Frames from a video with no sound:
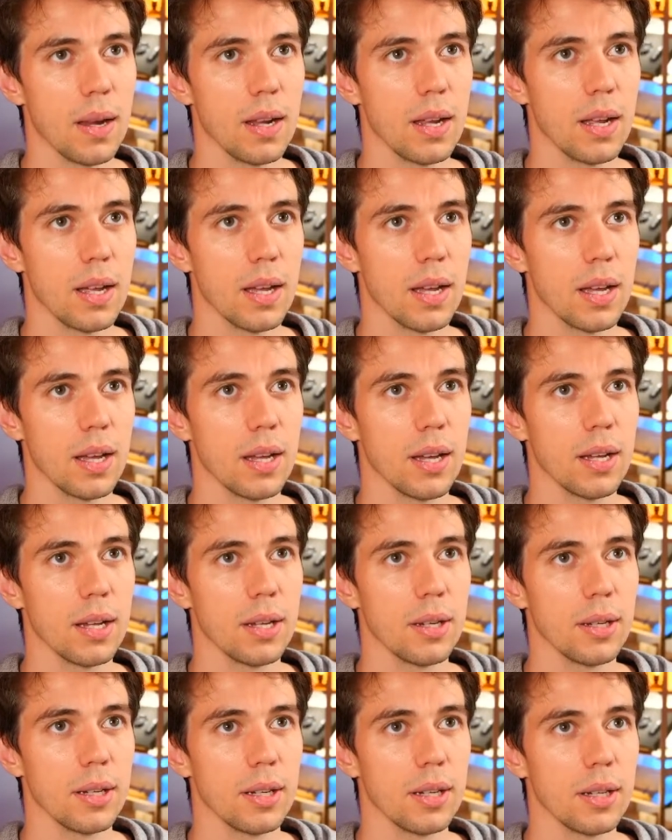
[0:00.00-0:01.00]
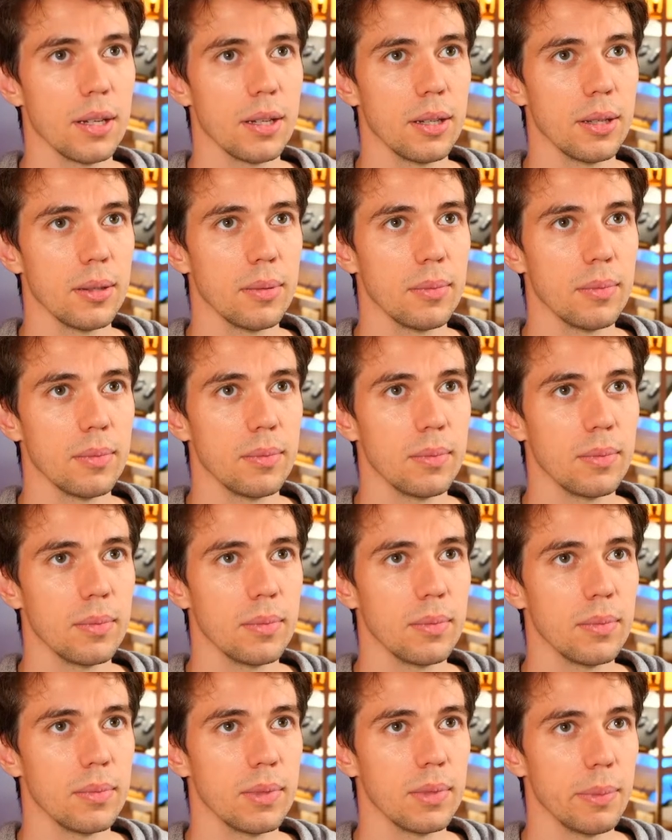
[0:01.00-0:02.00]

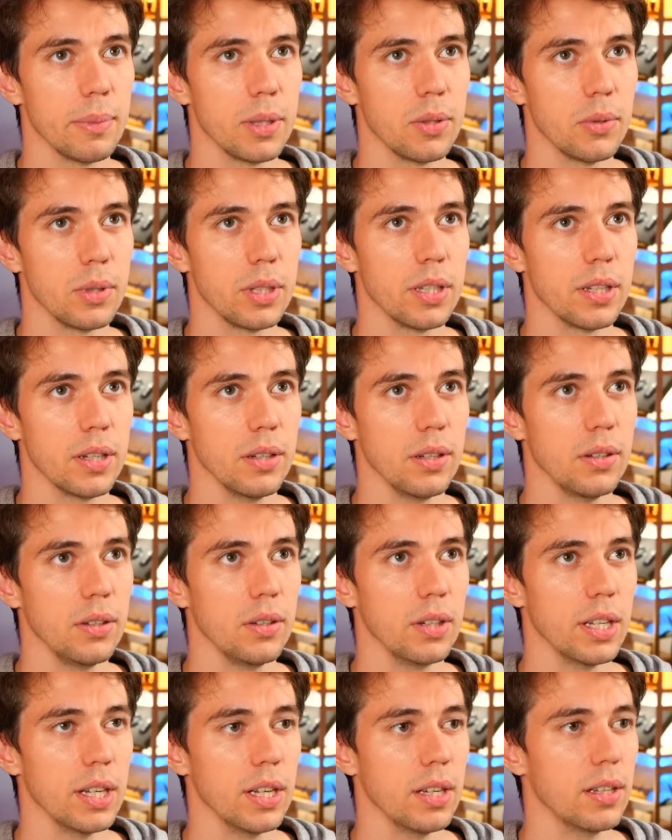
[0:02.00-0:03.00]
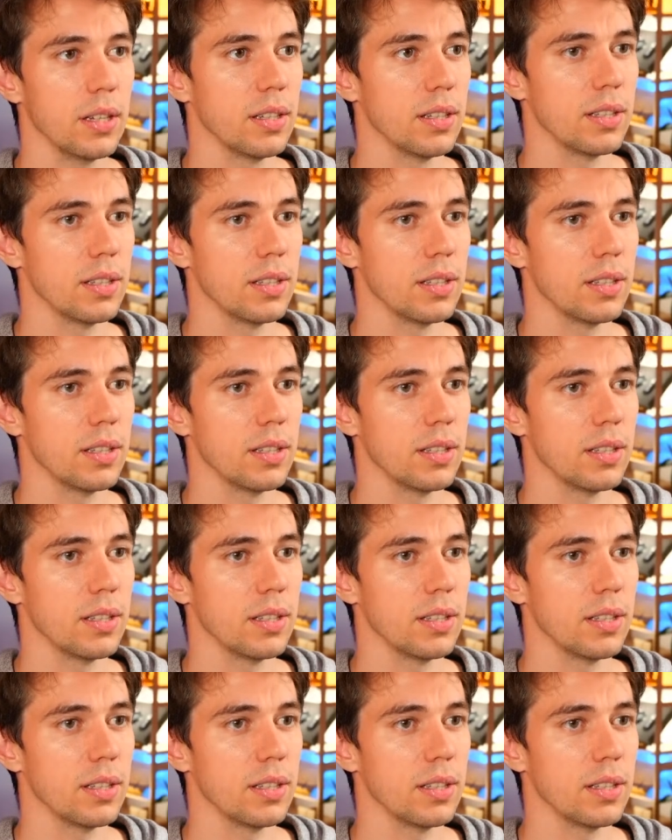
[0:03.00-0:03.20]
Let me do it here. Okay.